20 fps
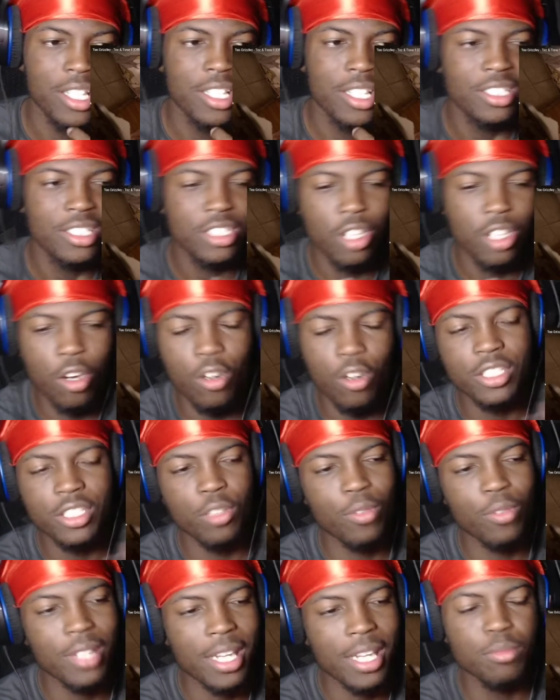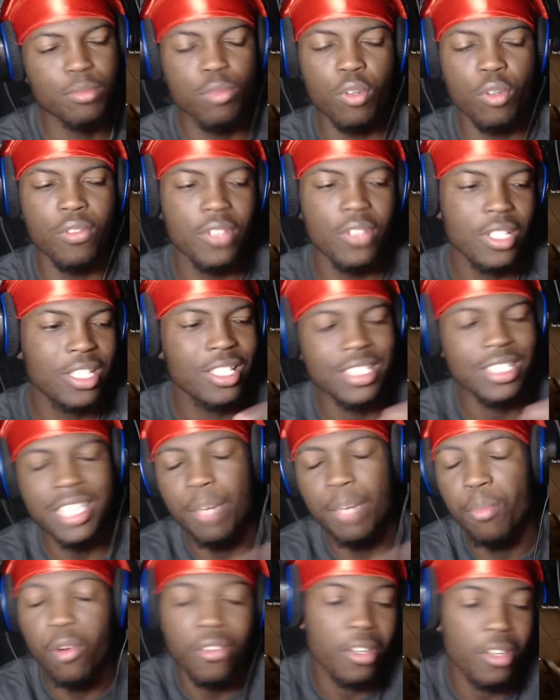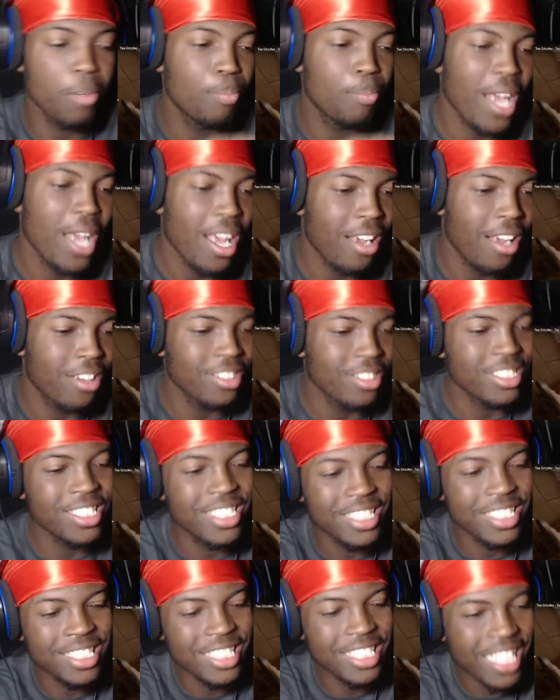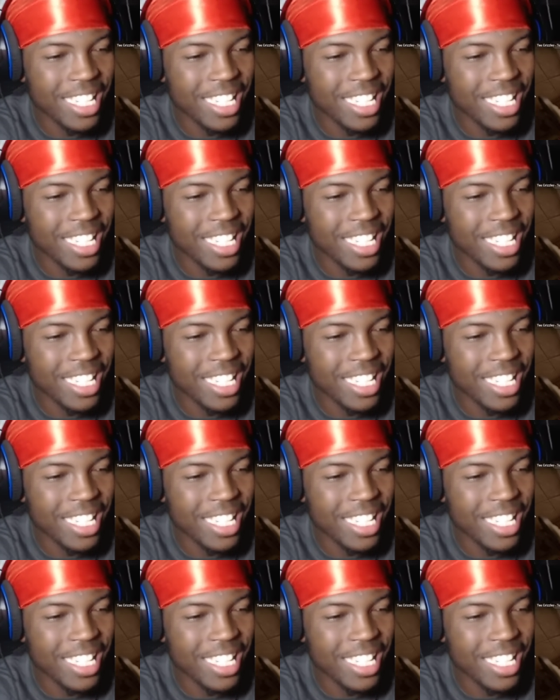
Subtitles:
Tone is the one that's moving, you know what I'm saying, moving them pounds, you know what I'm saying?